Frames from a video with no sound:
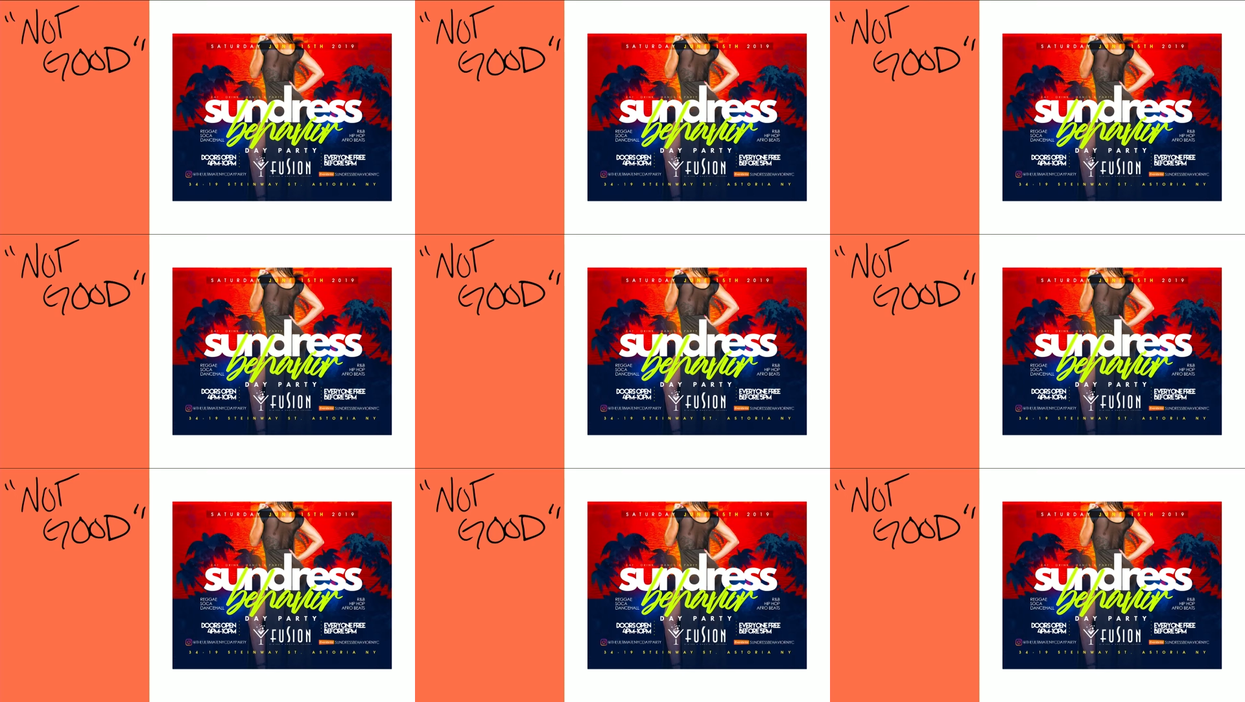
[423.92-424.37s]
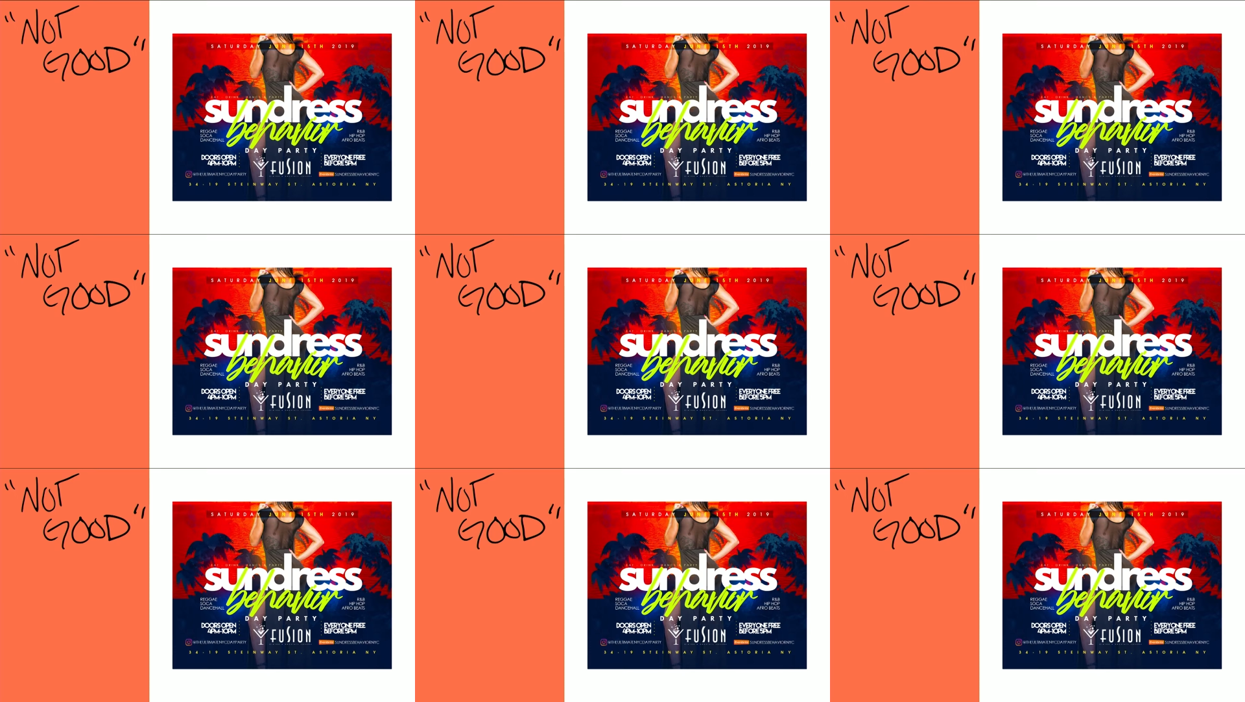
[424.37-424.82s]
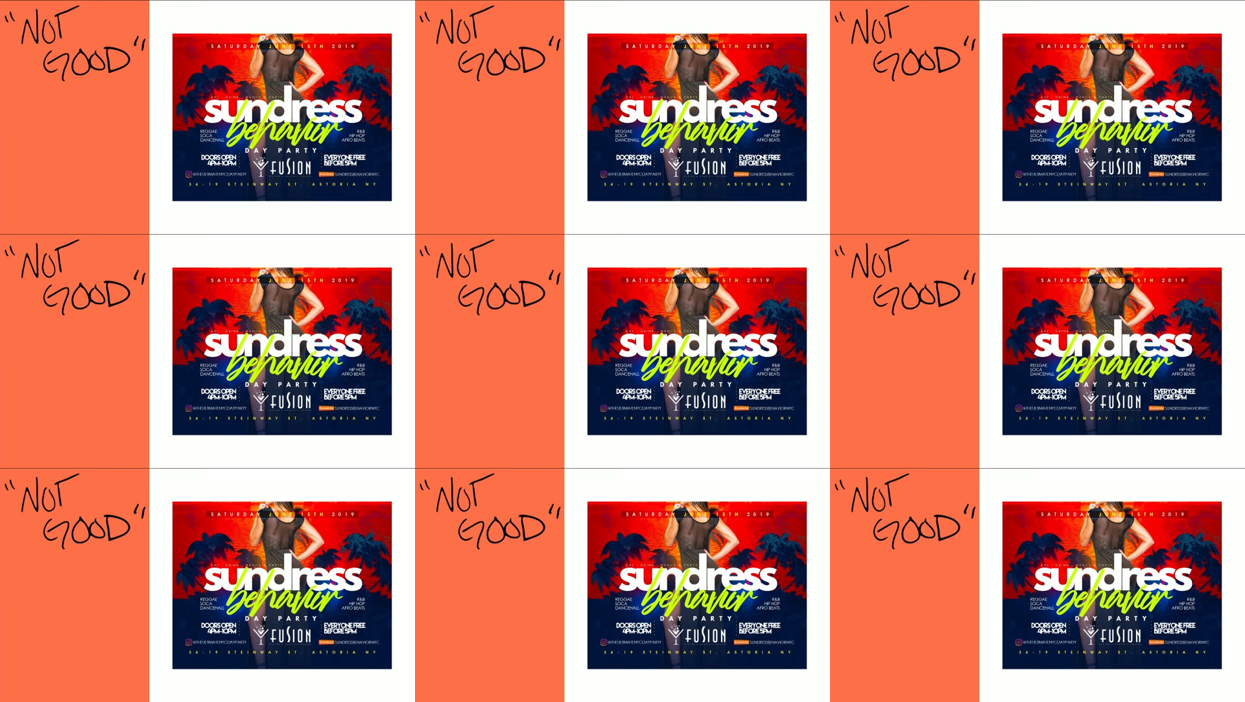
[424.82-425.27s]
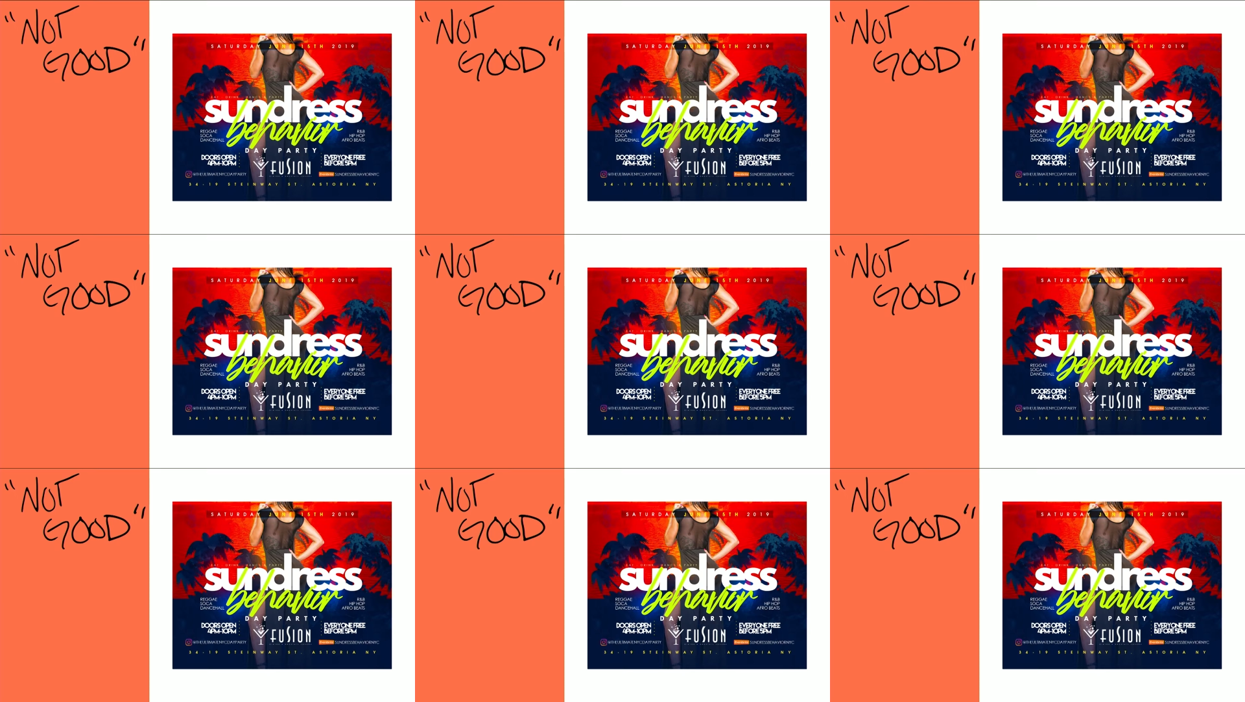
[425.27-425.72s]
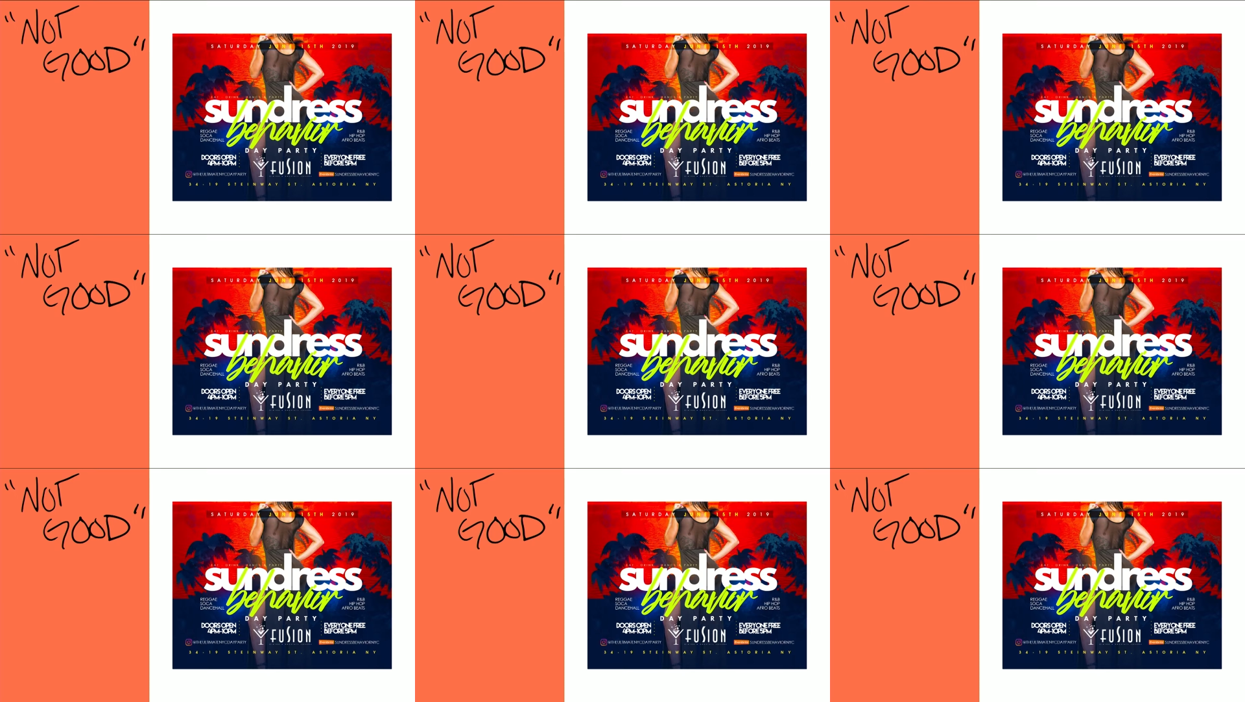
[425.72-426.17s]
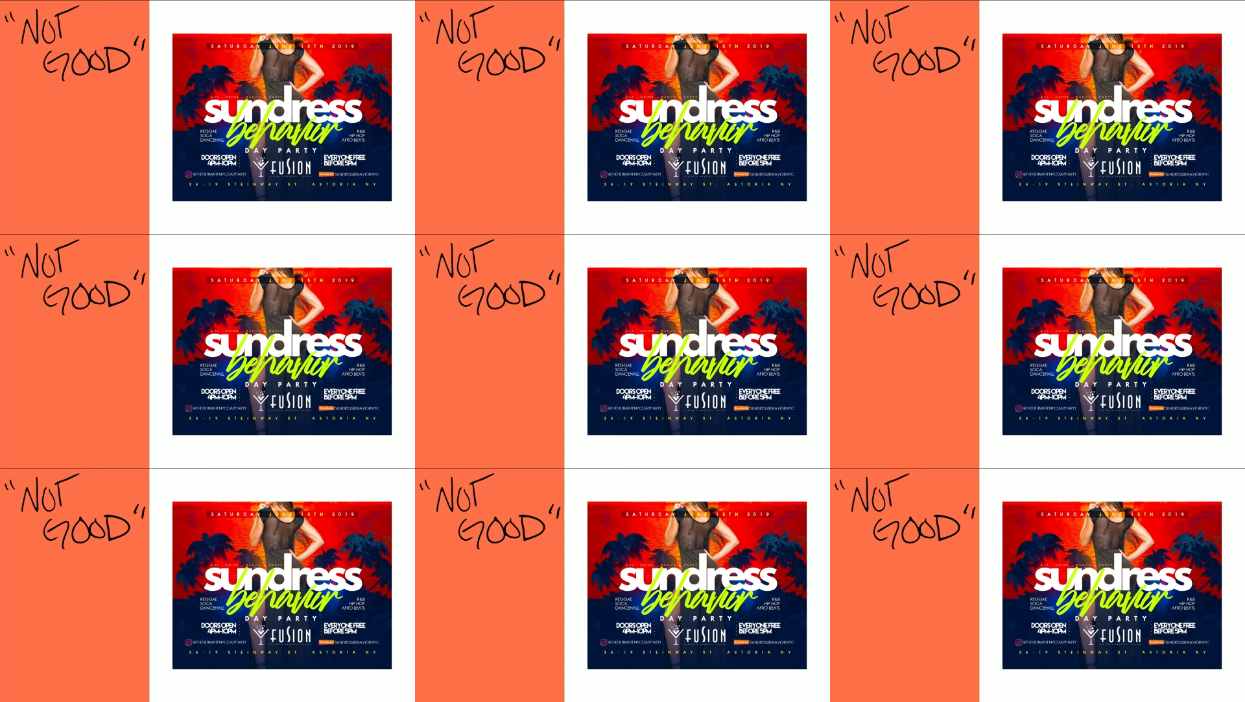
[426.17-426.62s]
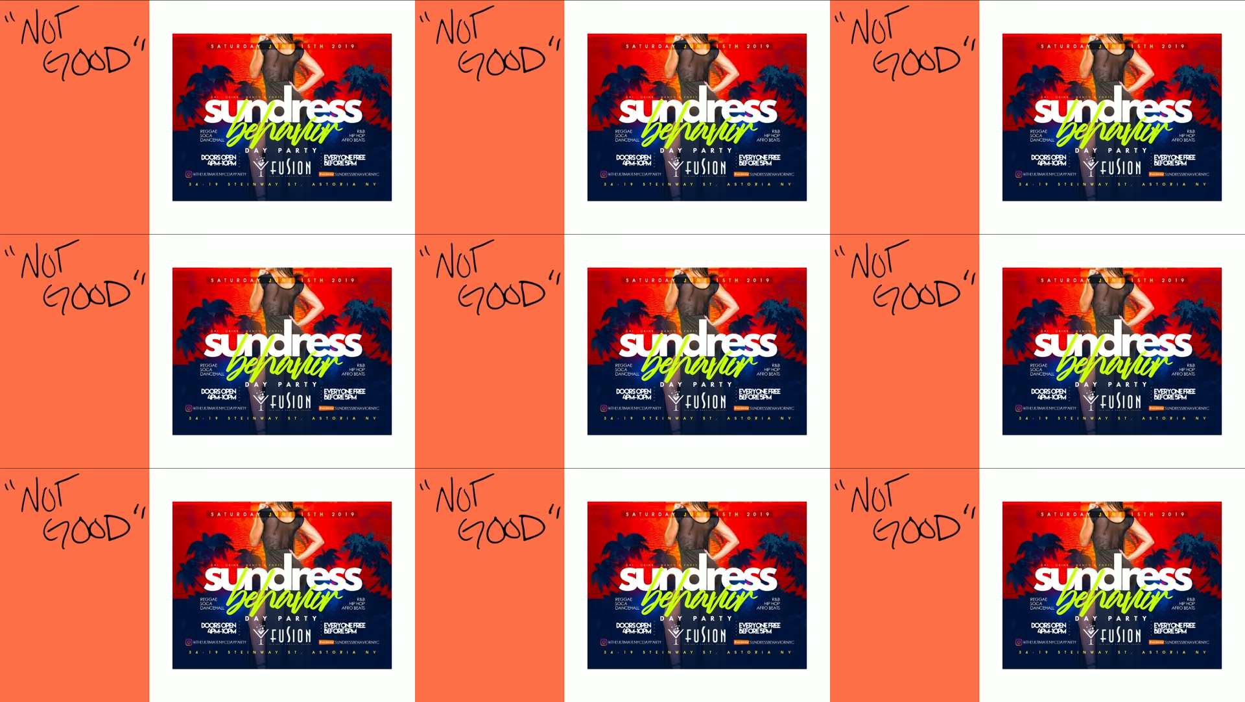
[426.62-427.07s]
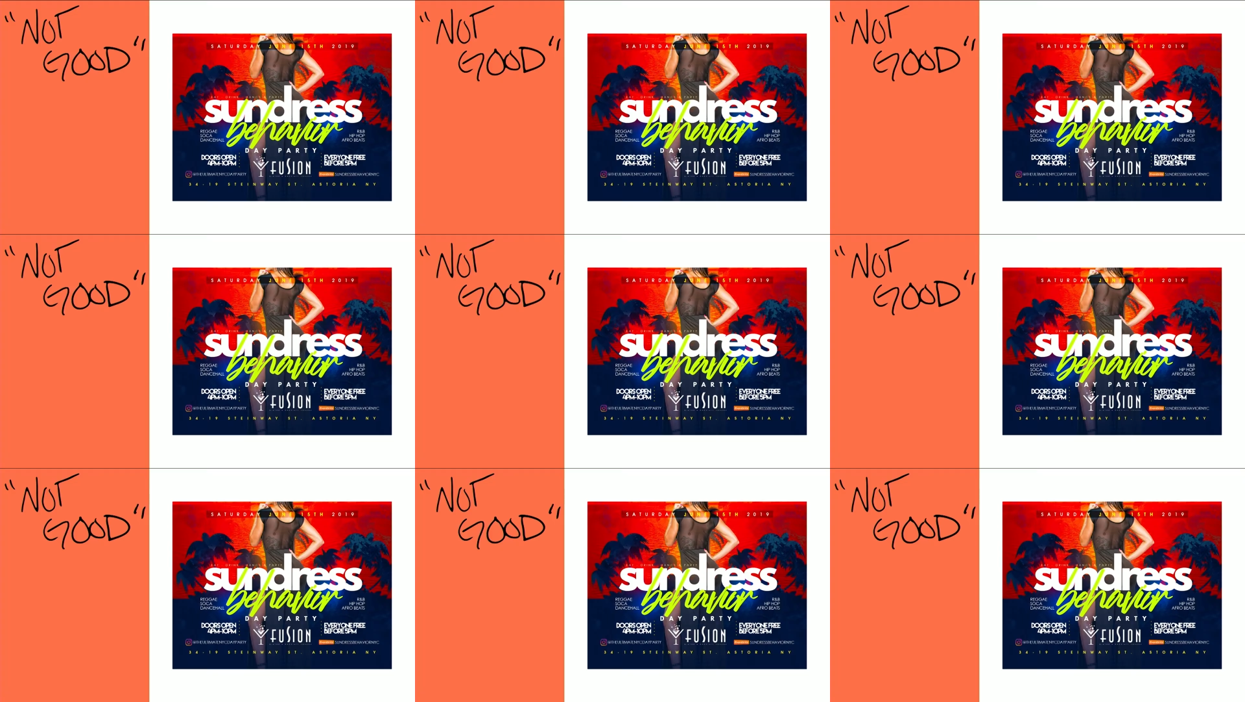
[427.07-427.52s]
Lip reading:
No face is visible, so there are no lips to read.